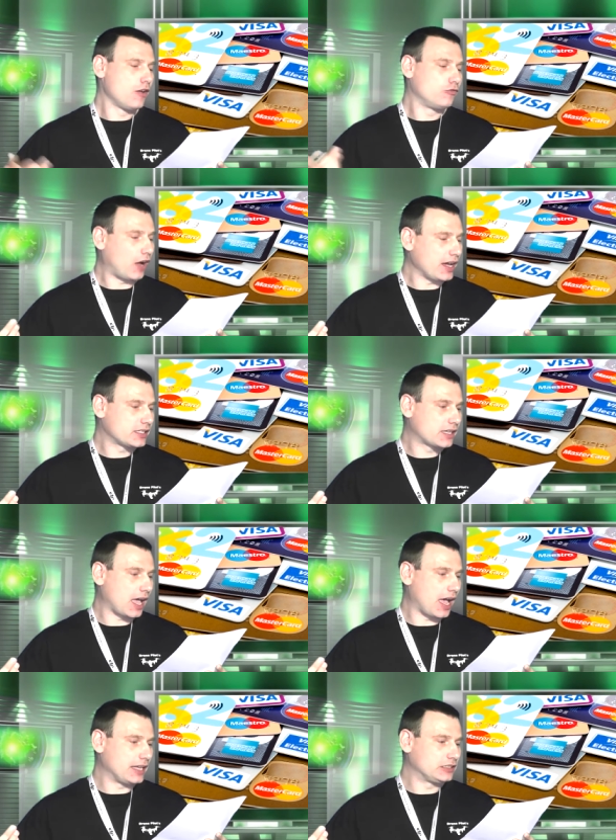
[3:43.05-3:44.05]
Right
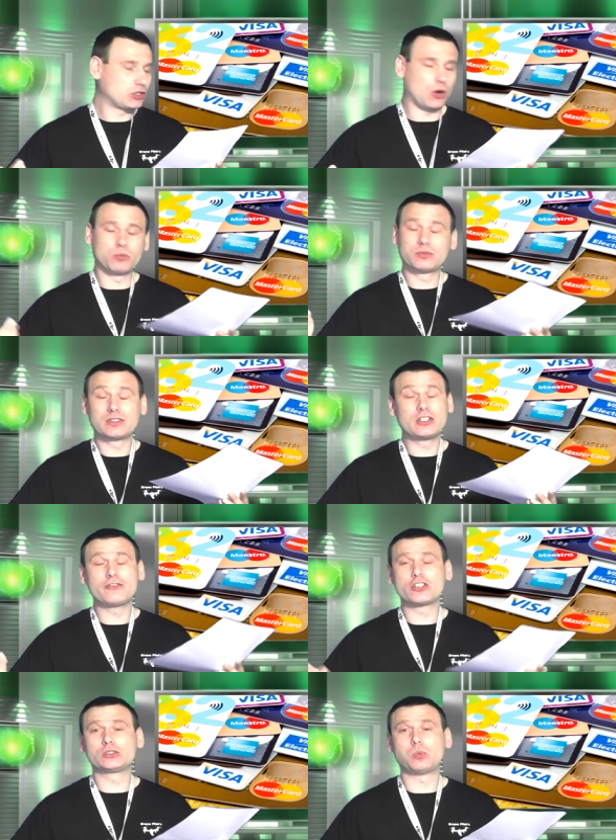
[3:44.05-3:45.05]
guys, so you've
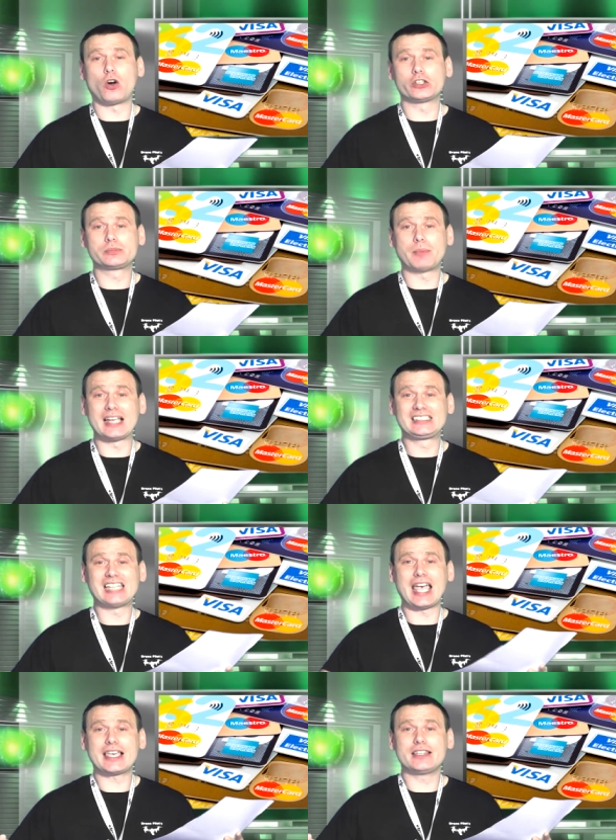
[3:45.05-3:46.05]
just watched my
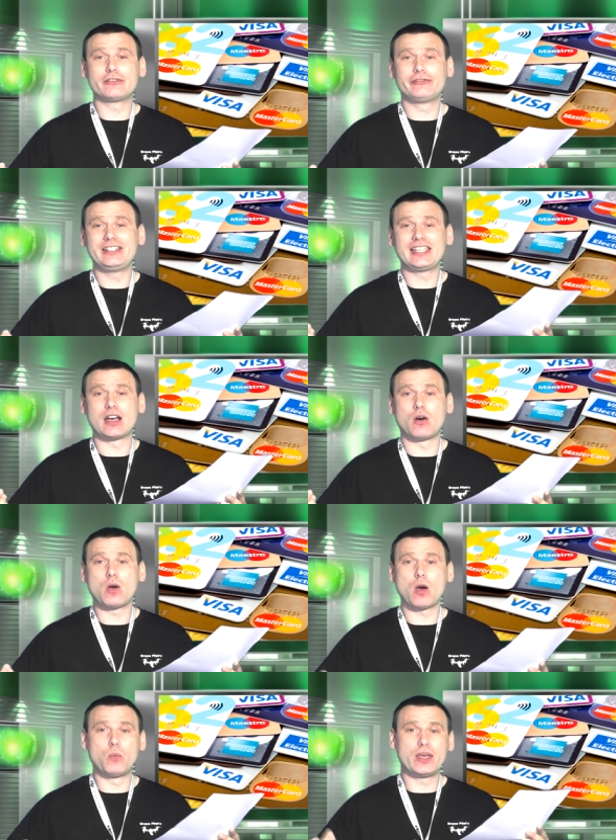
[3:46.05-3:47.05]
second video
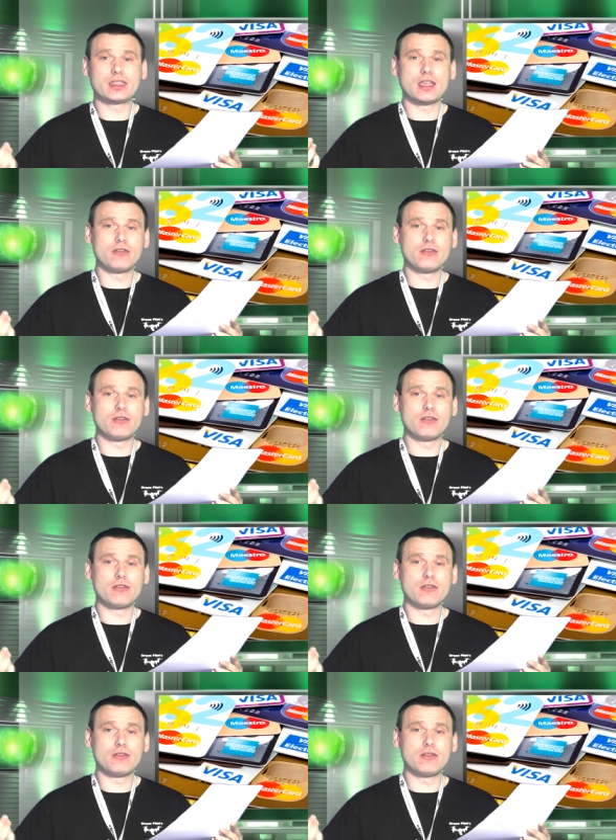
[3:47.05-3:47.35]
with